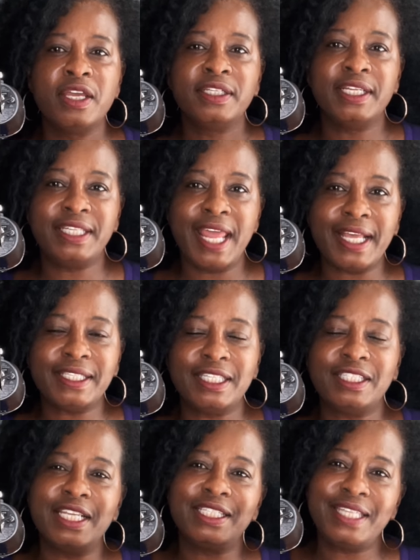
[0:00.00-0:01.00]
to
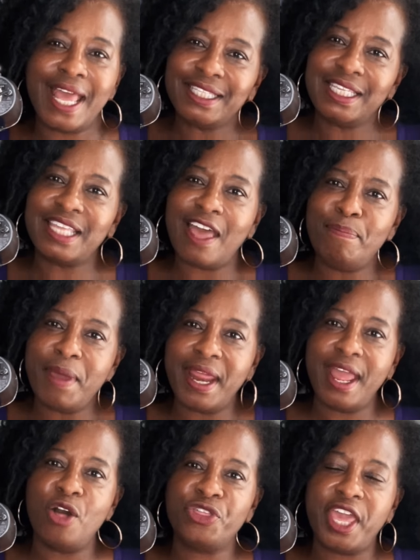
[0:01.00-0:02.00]
Texas. Does Texas have better
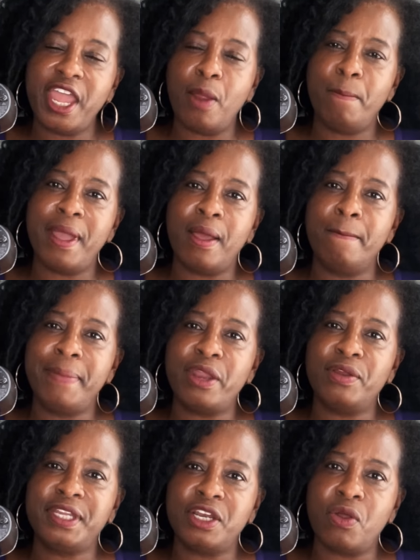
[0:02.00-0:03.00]
health care, be
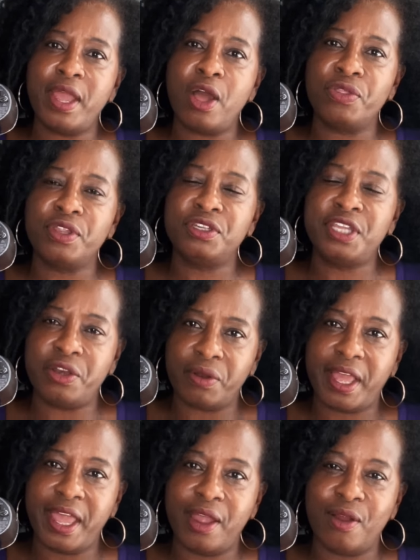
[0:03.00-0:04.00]
better dental health, dental
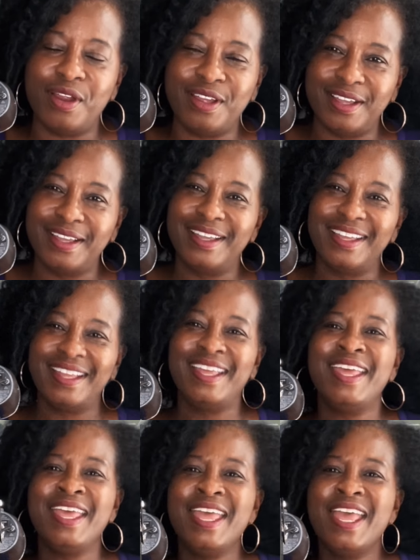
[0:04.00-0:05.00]
care?
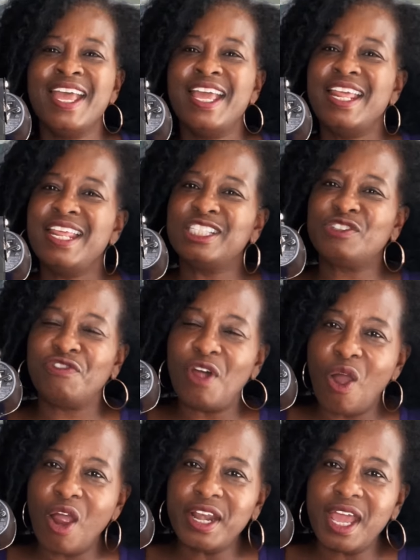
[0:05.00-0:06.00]
Is
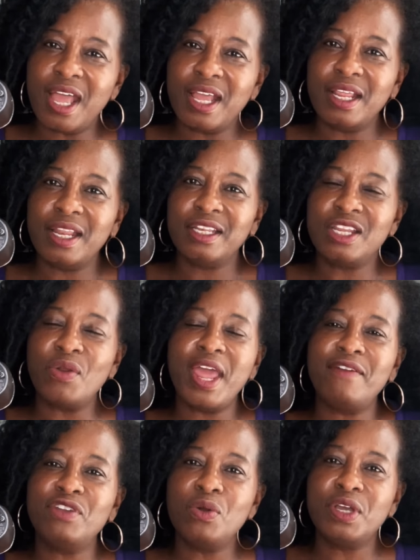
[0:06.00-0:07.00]
Florida don't
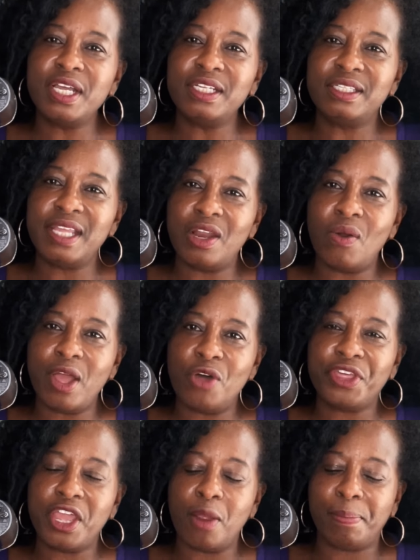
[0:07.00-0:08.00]
have no good dental
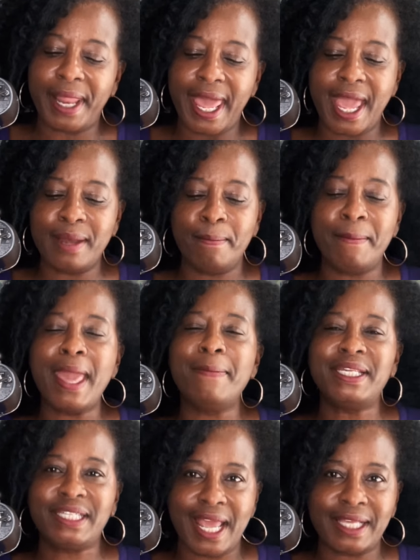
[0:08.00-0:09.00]
health care plan?
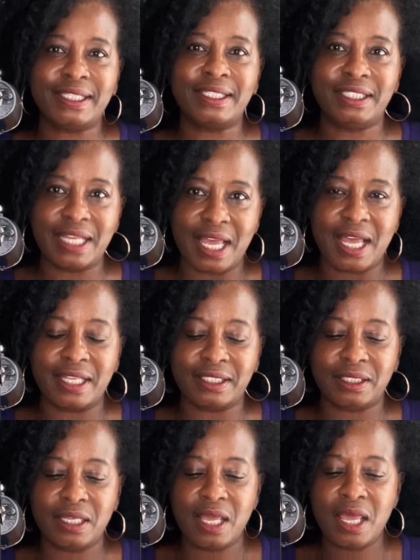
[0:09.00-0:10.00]
Maybe Texas
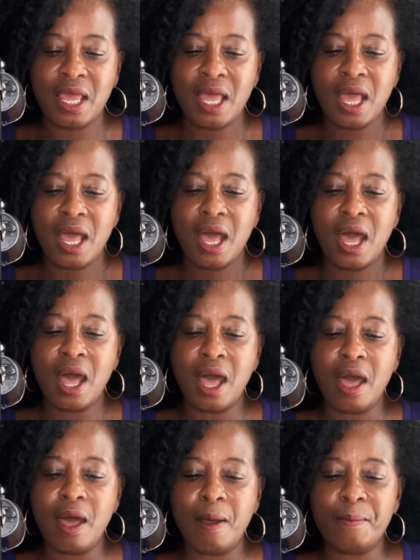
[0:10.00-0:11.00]
does.
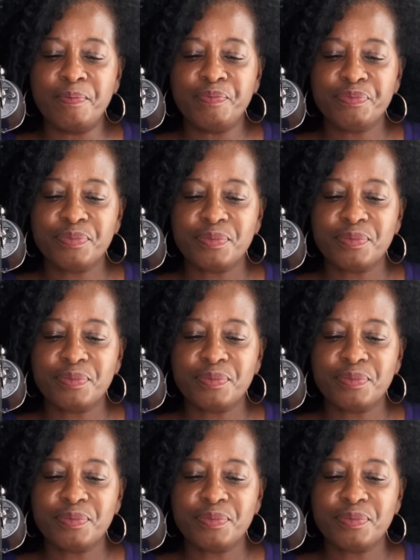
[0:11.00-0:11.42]
Um,